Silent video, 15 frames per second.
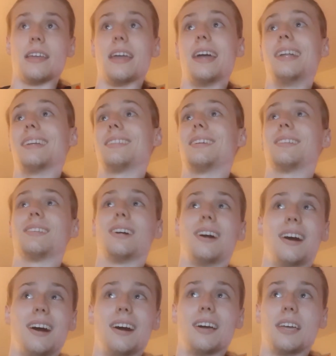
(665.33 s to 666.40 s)
And at the
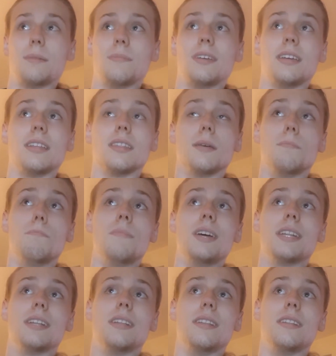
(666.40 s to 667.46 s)
time, in the
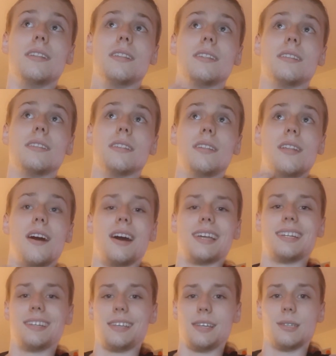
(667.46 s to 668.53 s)

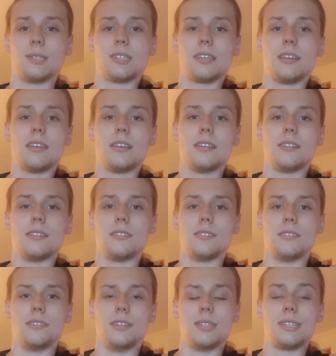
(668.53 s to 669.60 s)
mid-90s,
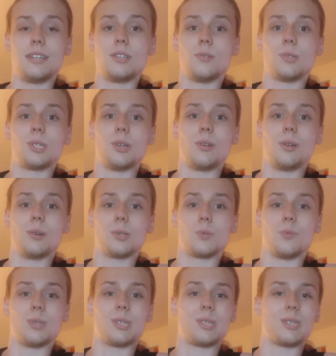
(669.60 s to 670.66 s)
Disney Toon
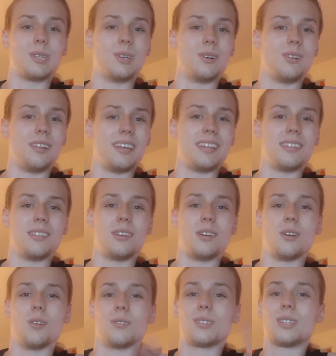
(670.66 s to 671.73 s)
Studios was still in
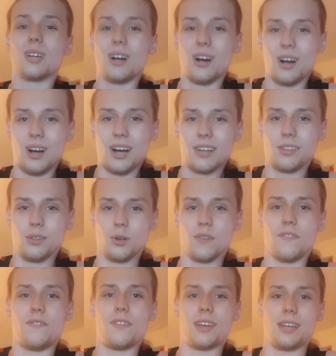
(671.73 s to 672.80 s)
their toddler
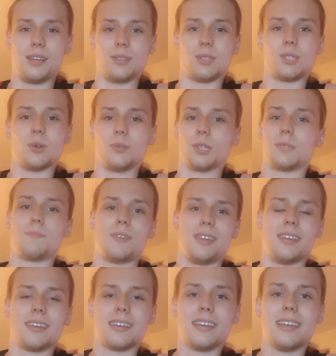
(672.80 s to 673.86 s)
phase, so to
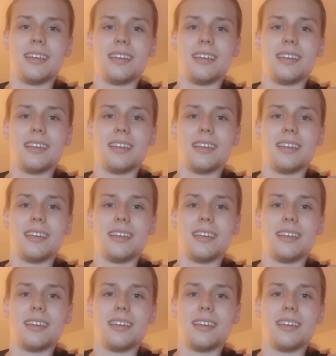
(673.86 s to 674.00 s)
speak.